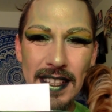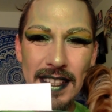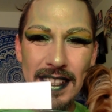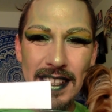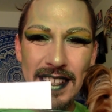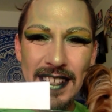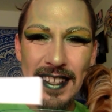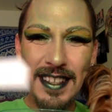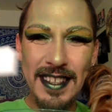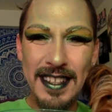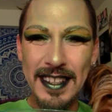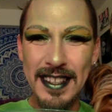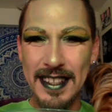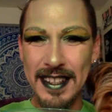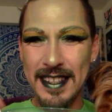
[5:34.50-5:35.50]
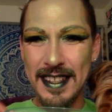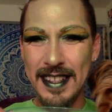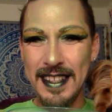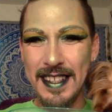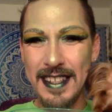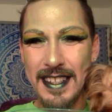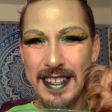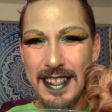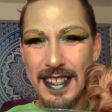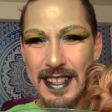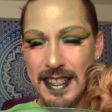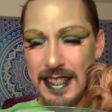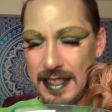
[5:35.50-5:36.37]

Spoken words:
No one is speaking in this clip.